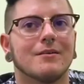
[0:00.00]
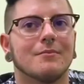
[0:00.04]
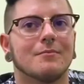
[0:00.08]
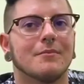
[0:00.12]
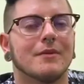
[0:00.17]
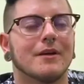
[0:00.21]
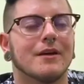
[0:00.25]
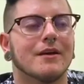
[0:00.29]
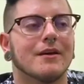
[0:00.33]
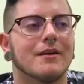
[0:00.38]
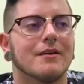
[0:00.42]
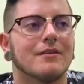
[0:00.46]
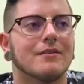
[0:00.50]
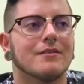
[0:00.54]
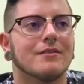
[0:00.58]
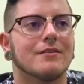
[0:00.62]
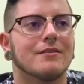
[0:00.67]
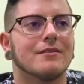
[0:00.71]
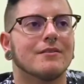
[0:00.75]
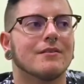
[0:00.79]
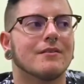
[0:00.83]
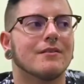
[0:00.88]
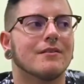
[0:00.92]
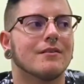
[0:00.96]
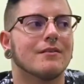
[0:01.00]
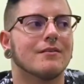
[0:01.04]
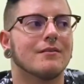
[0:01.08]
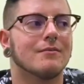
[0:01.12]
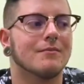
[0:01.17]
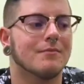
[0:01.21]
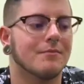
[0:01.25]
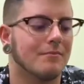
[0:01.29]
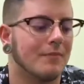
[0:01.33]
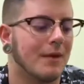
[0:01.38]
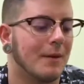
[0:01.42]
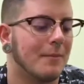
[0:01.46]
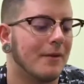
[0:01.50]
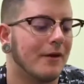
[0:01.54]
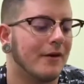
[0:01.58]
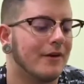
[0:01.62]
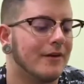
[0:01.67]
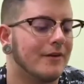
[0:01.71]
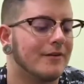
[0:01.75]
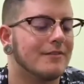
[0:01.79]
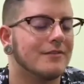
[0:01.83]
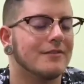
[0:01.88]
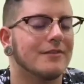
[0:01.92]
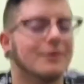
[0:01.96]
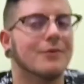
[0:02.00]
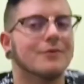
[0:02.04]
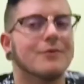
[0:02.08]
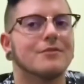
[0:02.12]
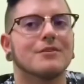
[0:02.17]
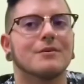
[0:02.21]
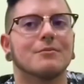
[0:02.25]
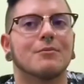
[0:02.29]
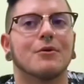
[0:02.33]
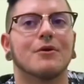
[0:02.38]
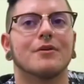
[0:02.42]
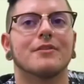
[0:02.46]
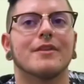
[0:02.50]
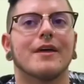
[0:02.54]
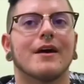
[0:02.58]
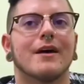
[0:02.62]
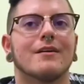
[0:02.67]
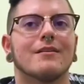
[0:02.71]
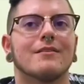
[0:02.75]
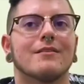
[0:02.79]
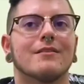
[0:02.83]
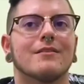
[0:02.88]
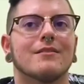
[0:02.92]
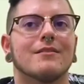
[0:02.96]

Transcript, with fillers: because my parents don't support that.